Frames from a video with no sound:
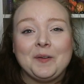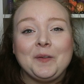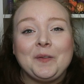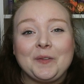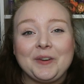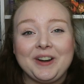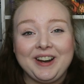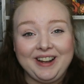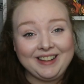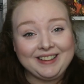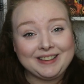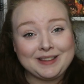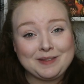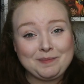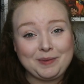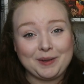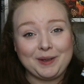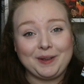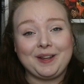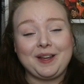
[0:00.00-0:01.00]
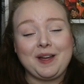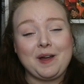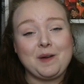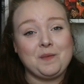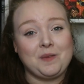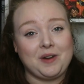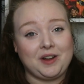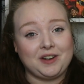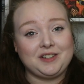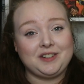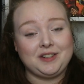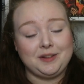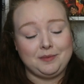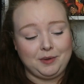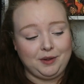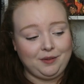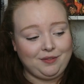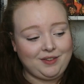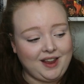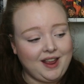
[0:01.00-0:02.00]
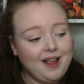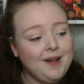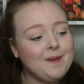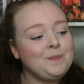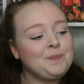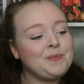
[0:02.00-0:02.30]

read the book and watch the movie.